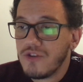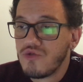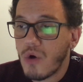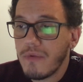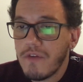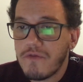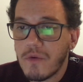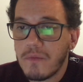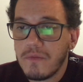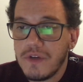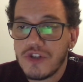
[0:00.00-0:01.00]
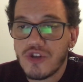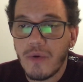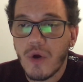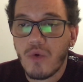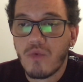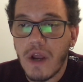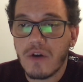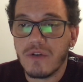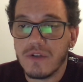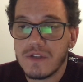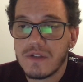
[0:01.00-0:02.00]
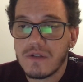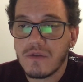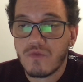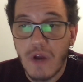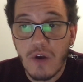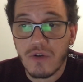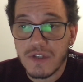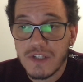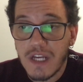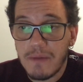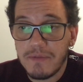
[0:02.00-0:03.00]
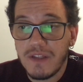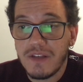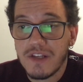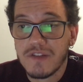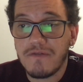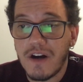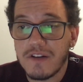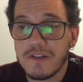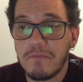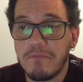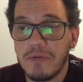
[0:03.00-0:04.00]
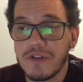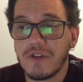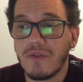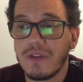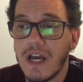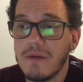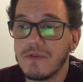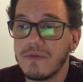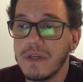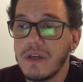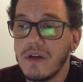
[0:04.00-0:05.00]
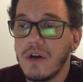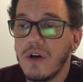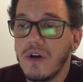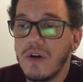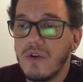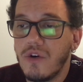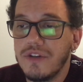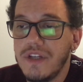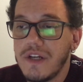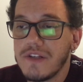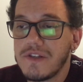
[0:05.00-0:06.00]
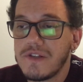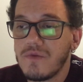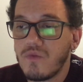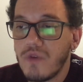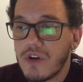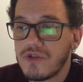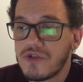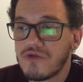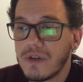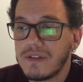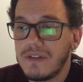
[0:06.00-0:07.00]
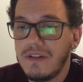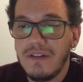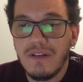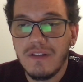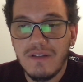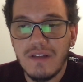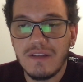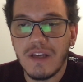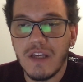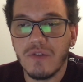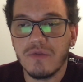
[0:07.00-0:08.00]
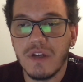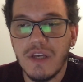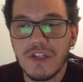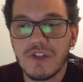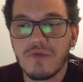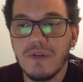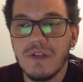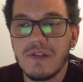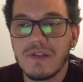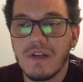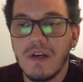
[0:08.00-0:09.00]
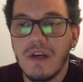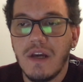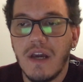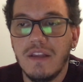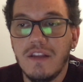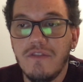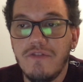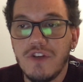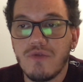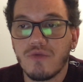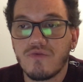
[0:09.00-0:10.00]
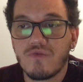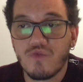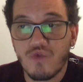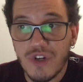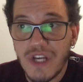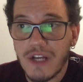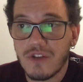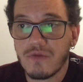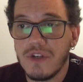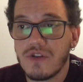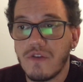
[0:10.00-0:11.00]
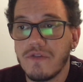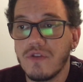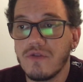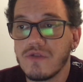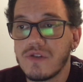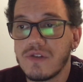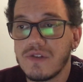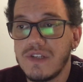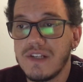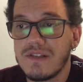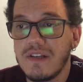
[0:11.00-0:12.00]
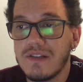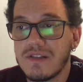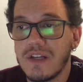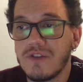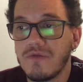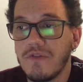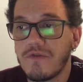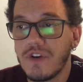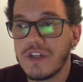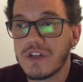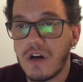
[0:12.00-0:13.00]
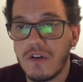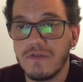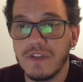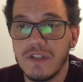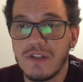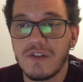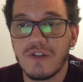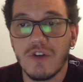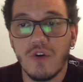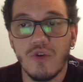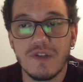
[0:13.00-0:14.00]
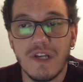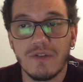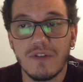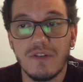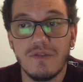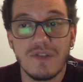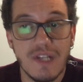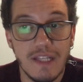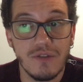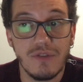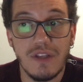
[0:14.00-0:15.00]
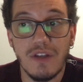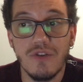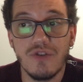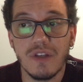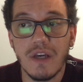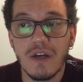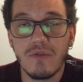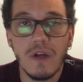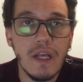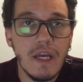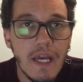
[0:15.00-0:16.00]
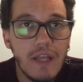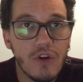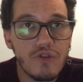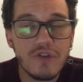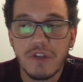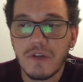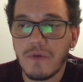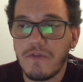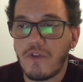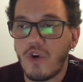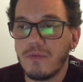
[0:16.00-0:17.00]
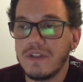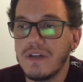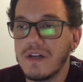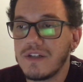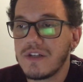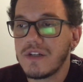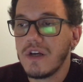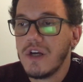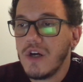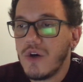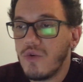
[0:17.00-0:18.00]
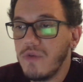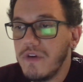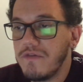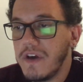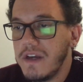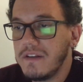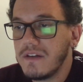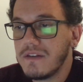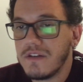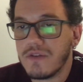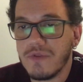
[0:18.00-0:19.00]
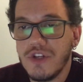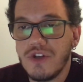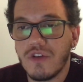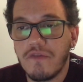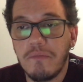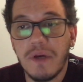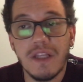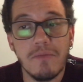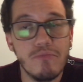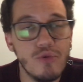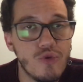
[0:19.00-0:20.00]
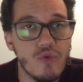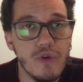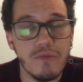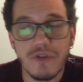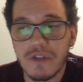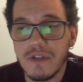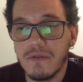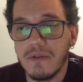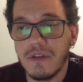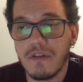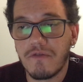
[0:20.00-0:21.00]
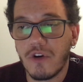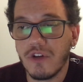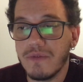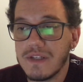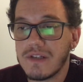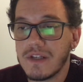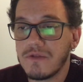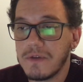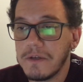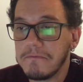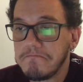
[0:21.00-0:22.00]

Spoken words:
Drawing from historical records kept in his vast personal library, Rodrigues reconstructed in detail the histories and individual trajectories of those 16th century French Calvinists who settled in Rio de Janeiro, and also the Reformed Dutch who invaded the region of Pernambuco in Brazil in the following century.